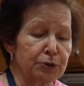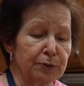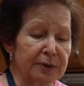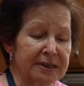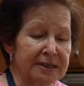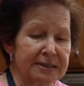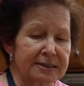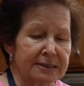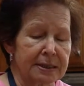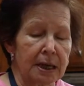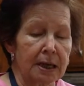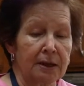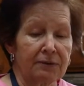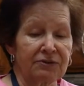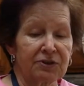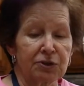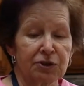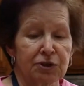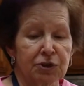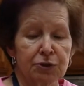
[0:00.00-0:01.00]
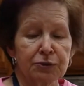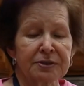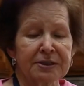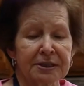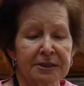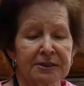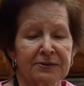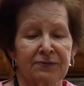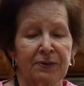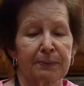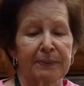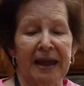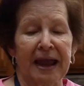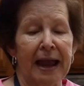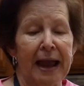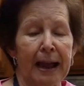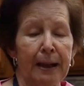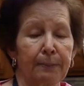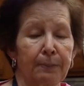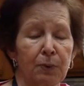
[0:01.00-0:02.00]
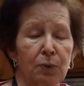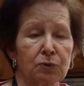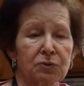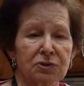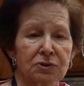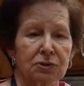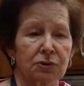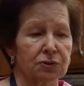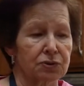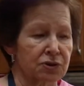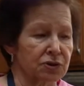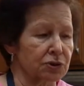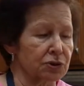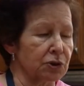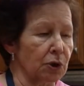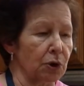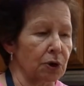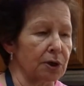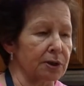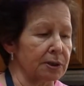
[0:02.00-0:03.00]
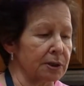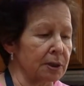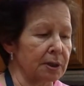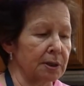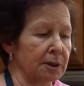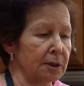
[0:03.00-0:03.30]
is the juices from the apples will start